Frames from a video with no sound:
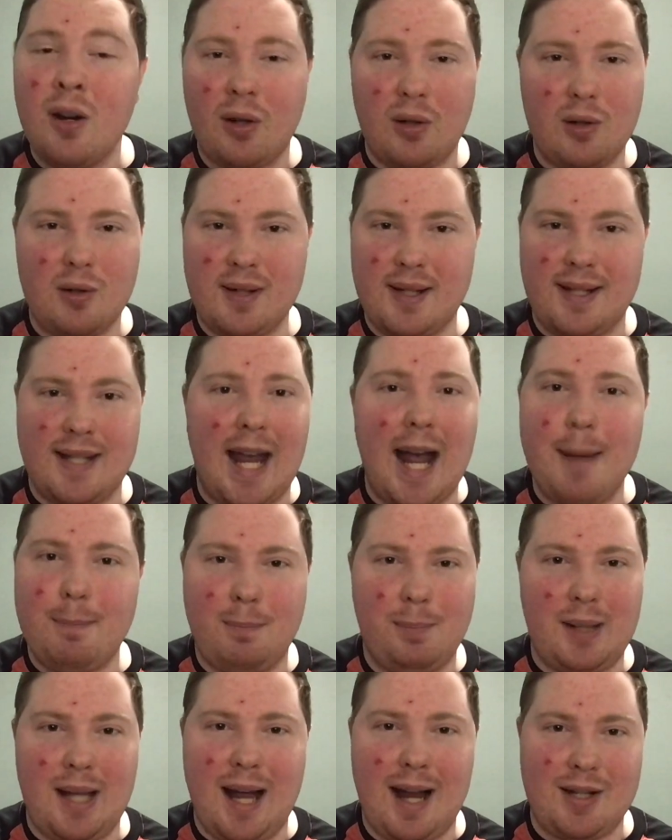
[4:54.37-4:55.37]
her Zap
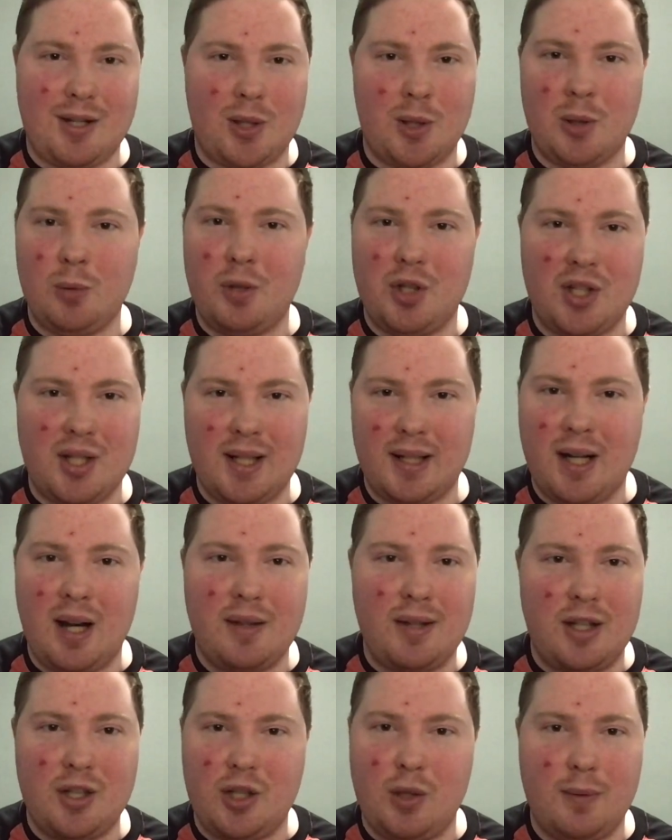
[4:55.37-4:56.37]
Blaster, which is a gun
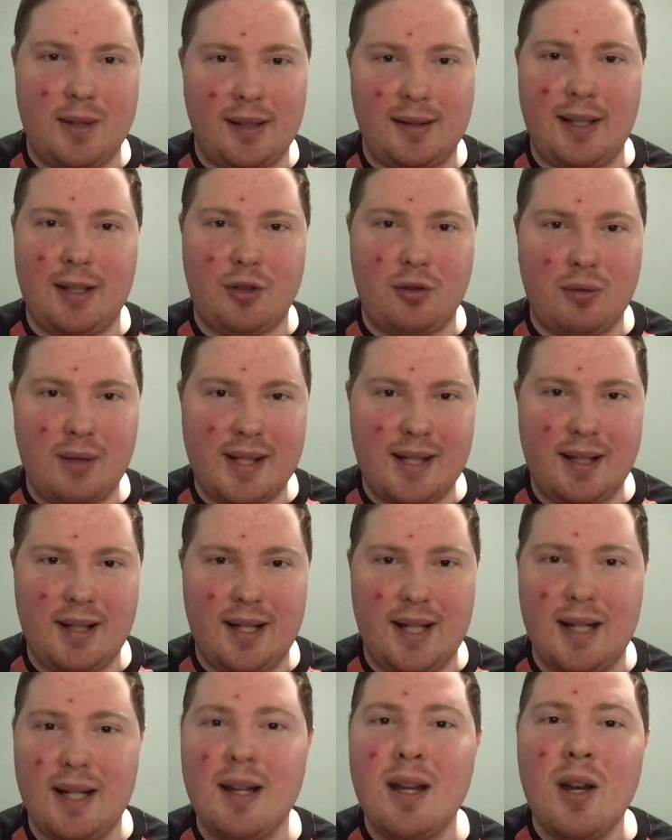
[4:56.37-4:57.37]
that shoots
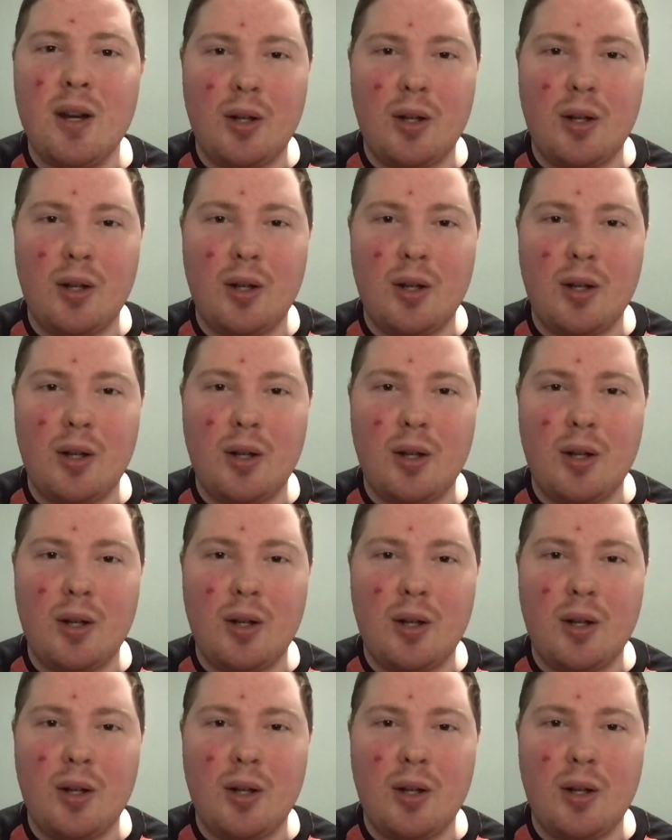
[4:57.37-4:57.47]
electricity,